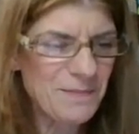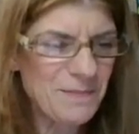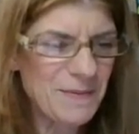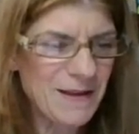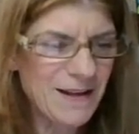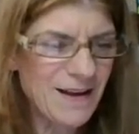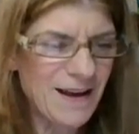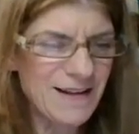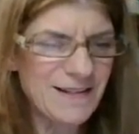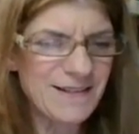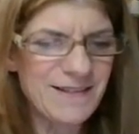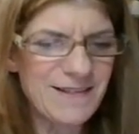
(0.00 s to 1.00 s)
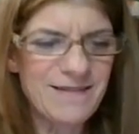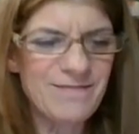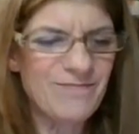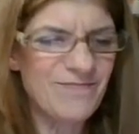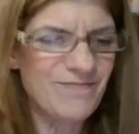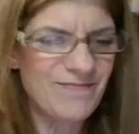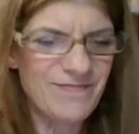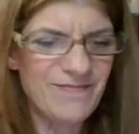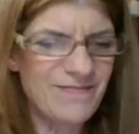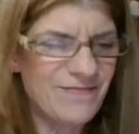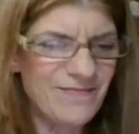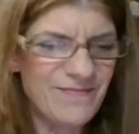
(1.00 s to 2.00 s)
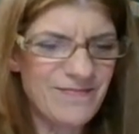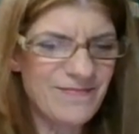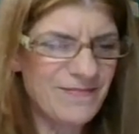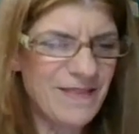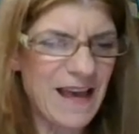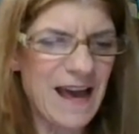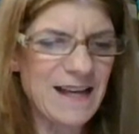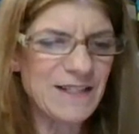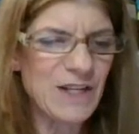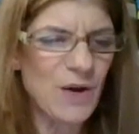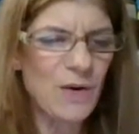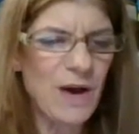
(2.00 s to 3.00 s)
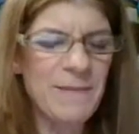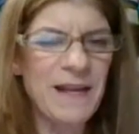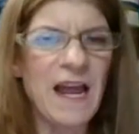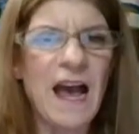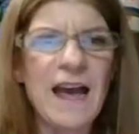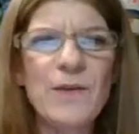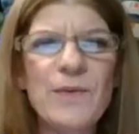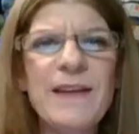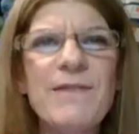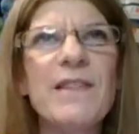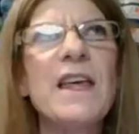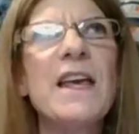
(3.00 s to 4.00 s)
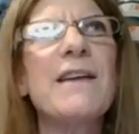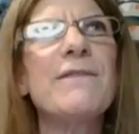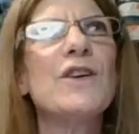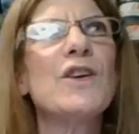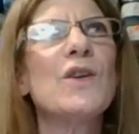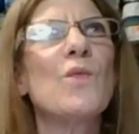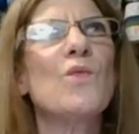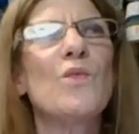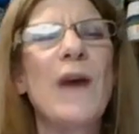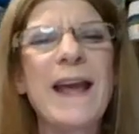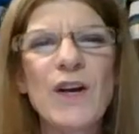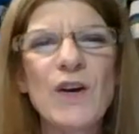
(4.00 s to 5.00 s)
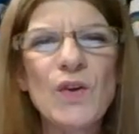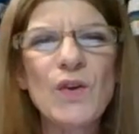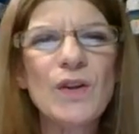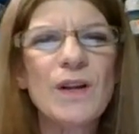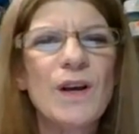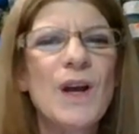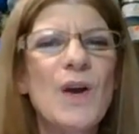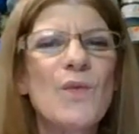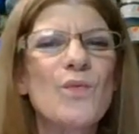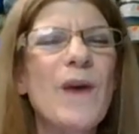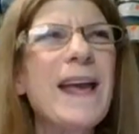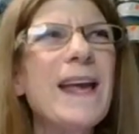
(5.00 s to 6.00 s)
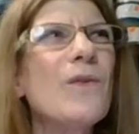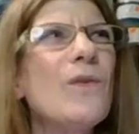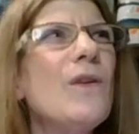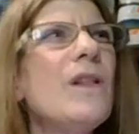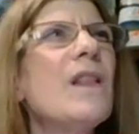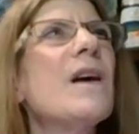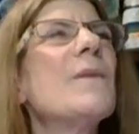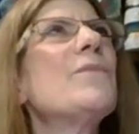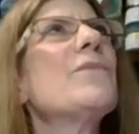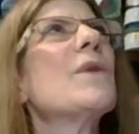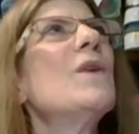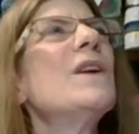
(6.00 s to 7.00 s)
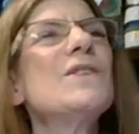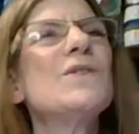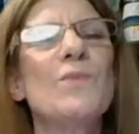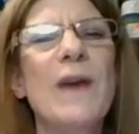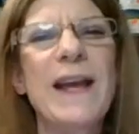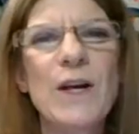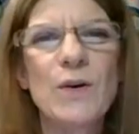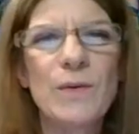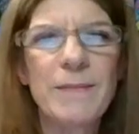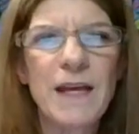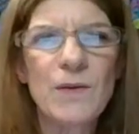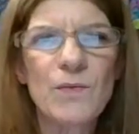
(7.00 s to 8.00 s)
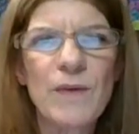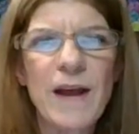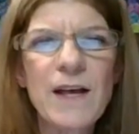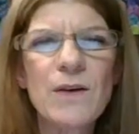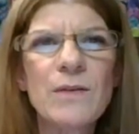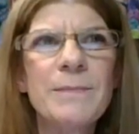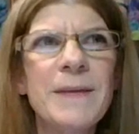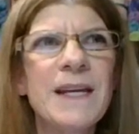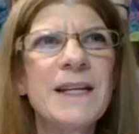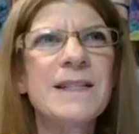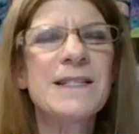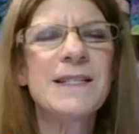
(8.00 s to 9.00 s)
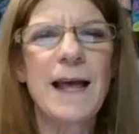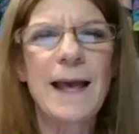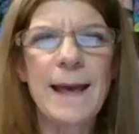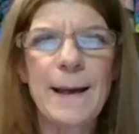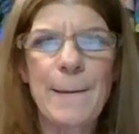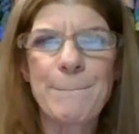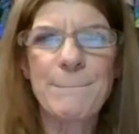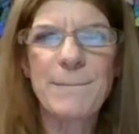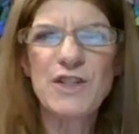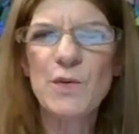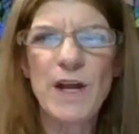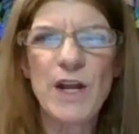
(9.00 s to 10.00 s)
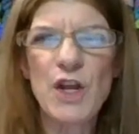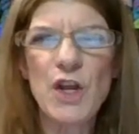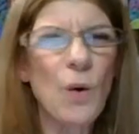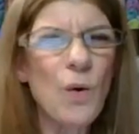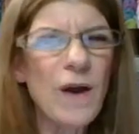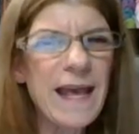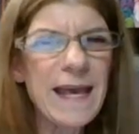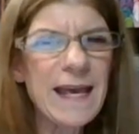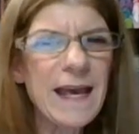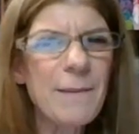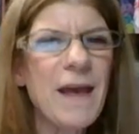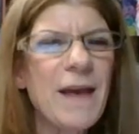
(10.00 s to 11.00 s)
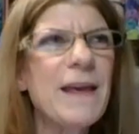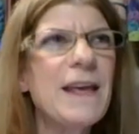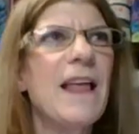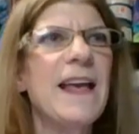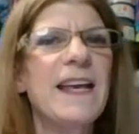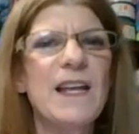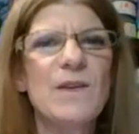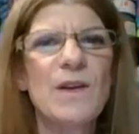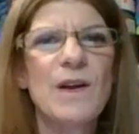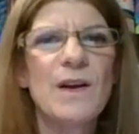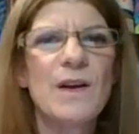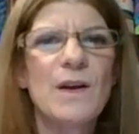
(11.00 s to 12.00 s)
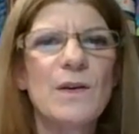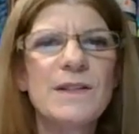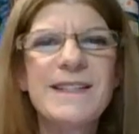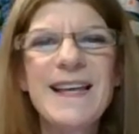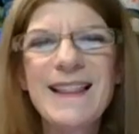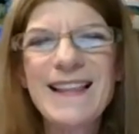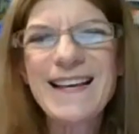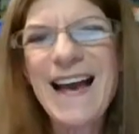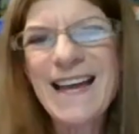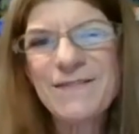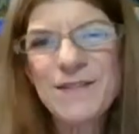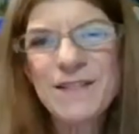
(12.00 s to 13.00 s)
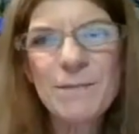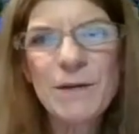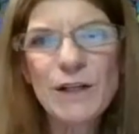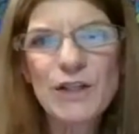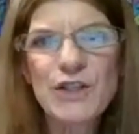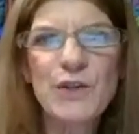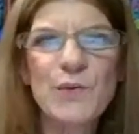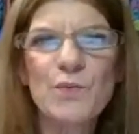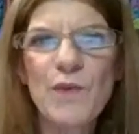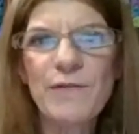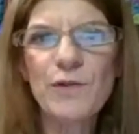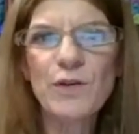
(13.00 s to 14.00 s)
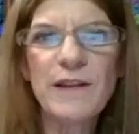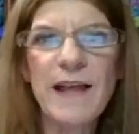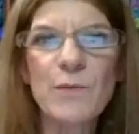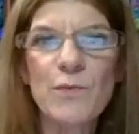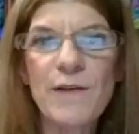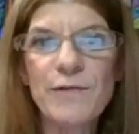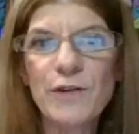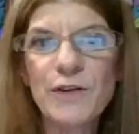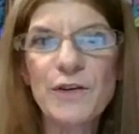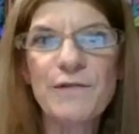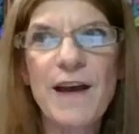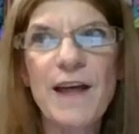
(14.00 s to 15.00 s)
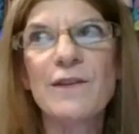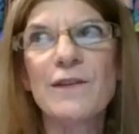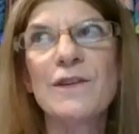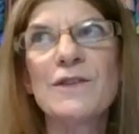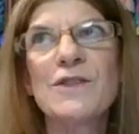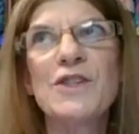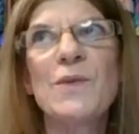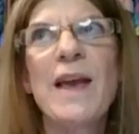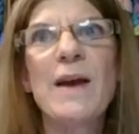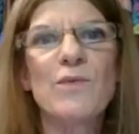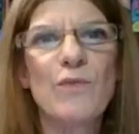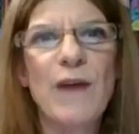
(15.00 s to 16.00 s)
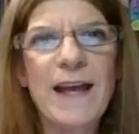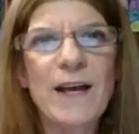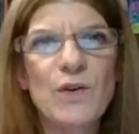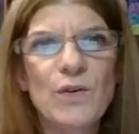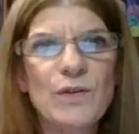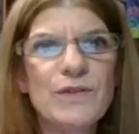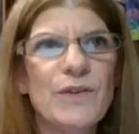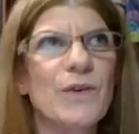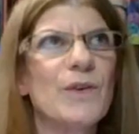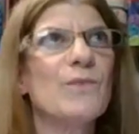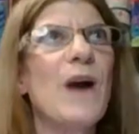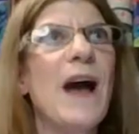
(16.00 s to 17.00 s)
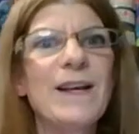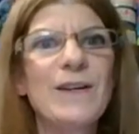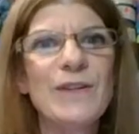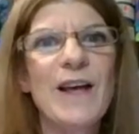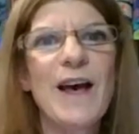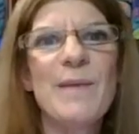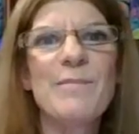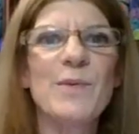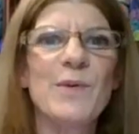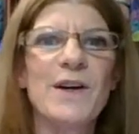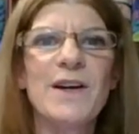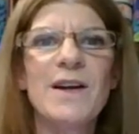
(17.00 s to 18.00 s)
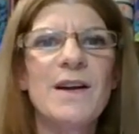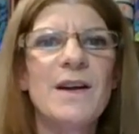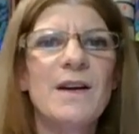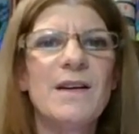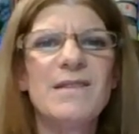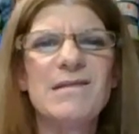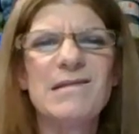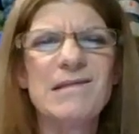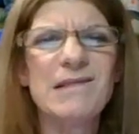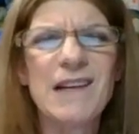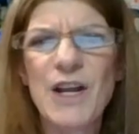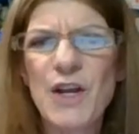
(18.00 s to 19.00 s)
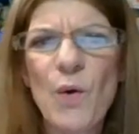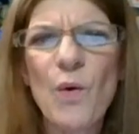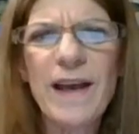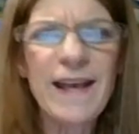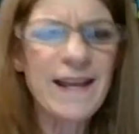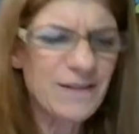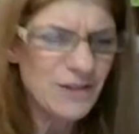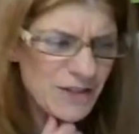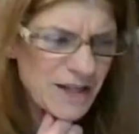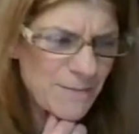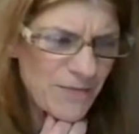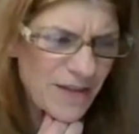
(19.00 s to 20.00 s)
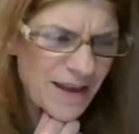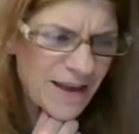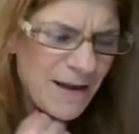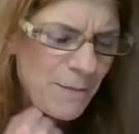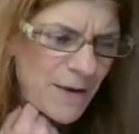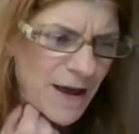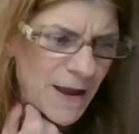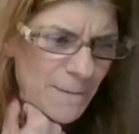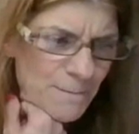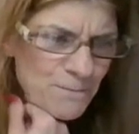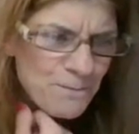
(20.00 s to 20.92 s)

because, yeah. So, I mean, I don't even think I've heard rankle. Rankle, what does rankle mean? Rankle means like to annoy, maybe like it's like the kind of similar to ruffle, like ruffle your feathers. You get rankled or riled up or annoyed or something. But